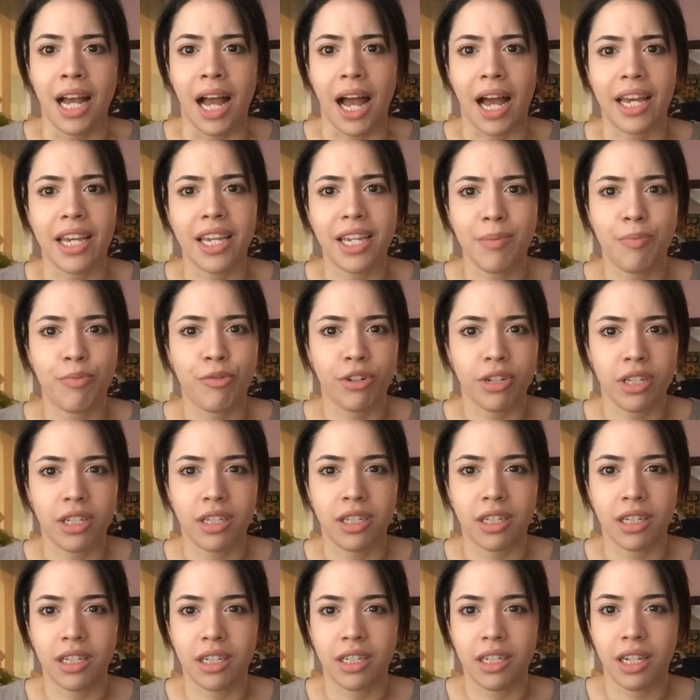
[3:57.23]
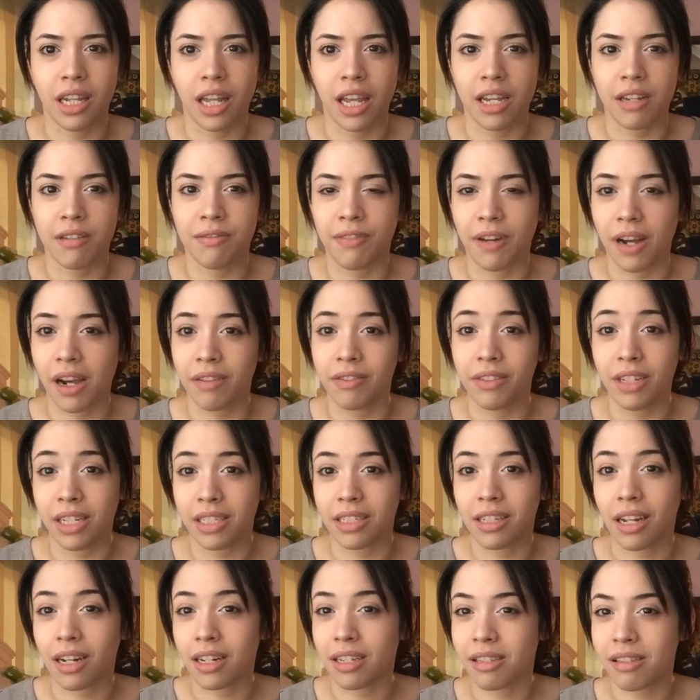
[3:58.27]
I eat pretty good like five
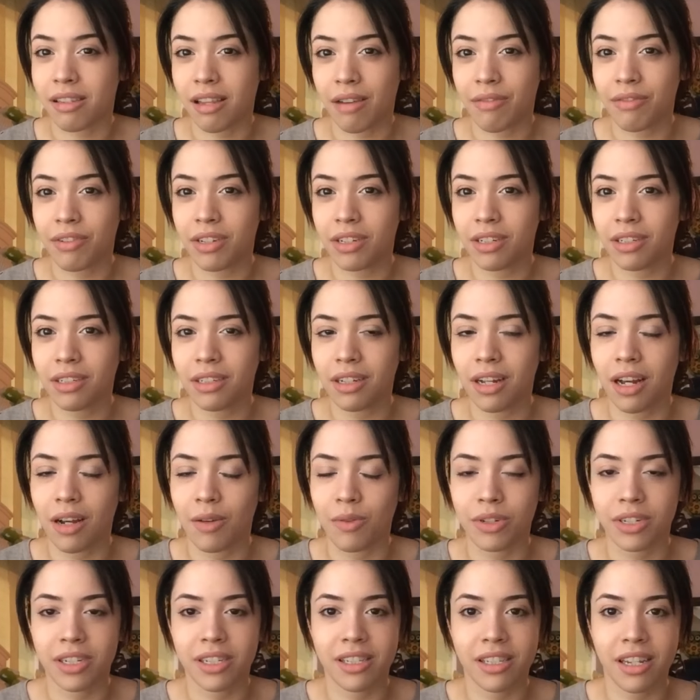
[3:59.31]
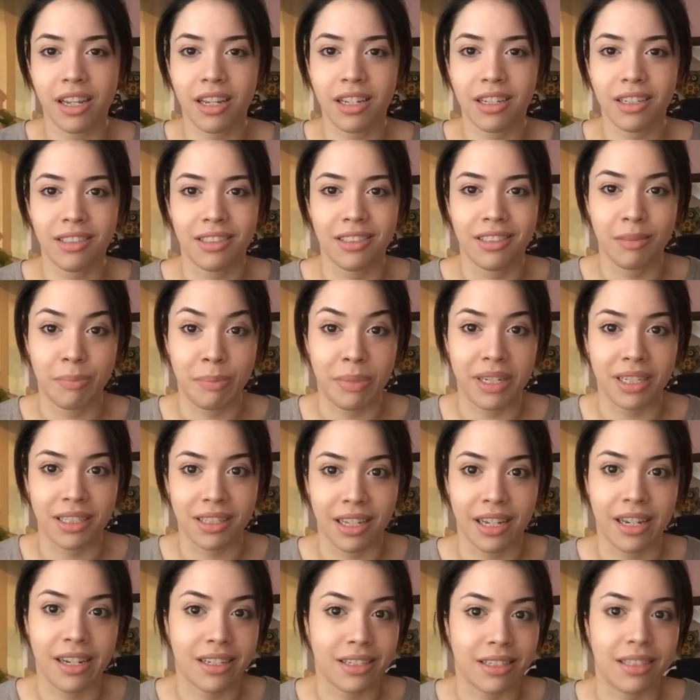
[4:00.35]
days out of seven, I want to say, being
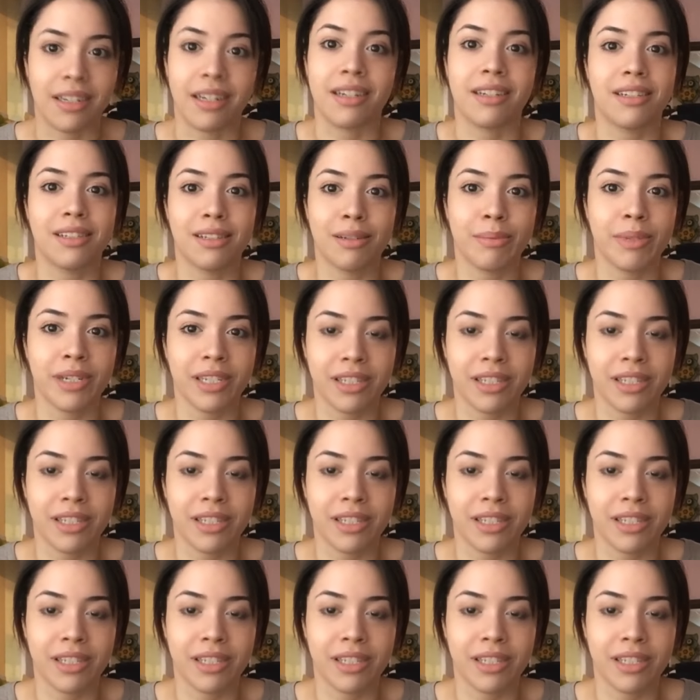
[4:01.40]
like nice to